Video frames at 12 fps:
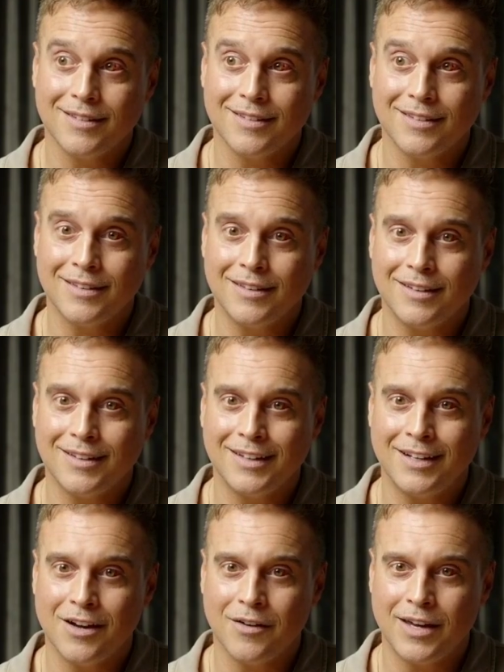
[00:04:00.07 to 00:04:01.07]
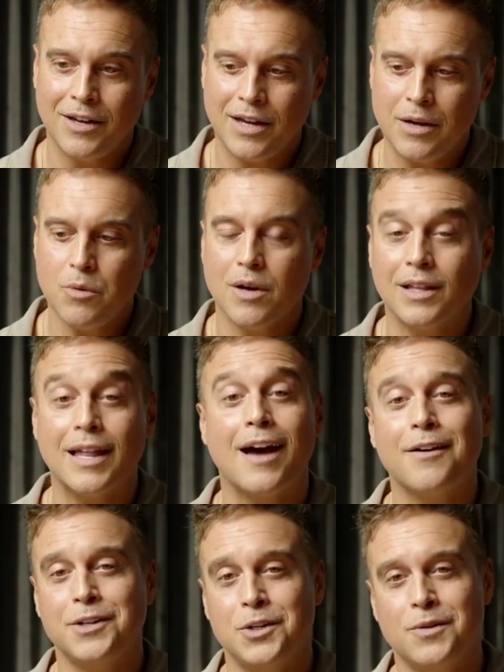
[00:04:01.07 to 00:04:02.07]
he will allow
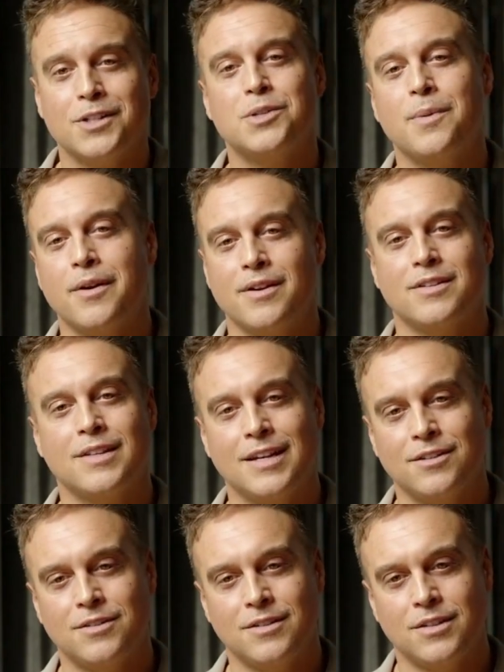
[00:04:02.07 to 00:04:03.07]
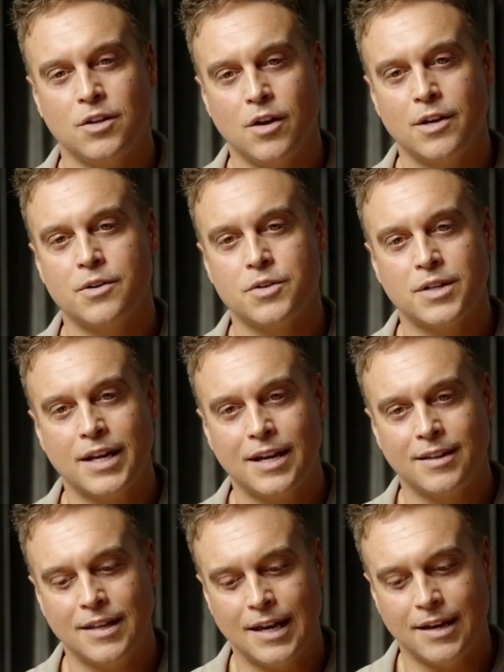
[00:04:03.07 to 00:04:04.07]
you to experience things to
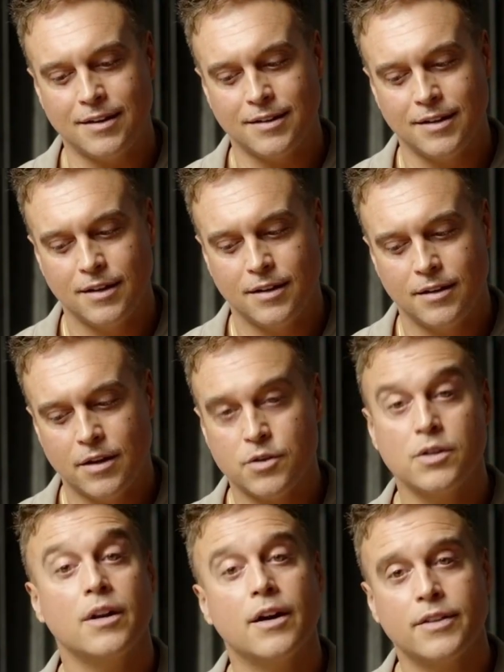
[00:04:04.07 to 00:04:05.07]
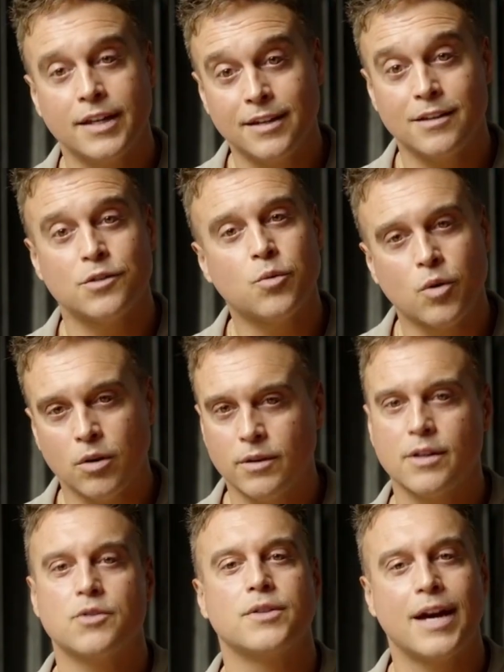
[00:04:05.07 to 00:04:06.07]
understand that there's nothing in this world that'll
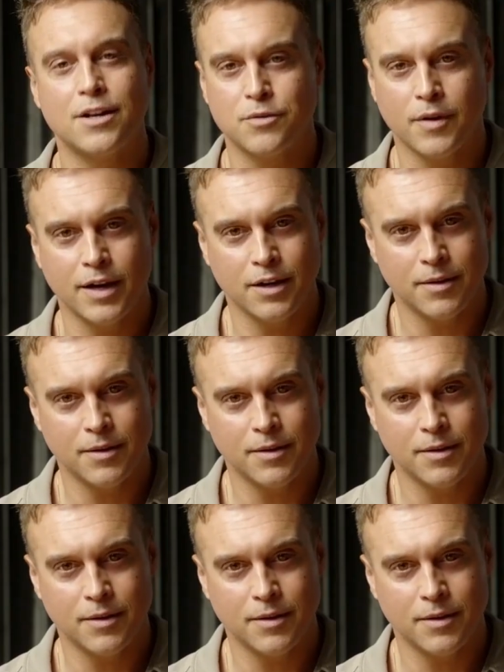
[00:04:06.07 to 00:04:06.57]
satisfy you.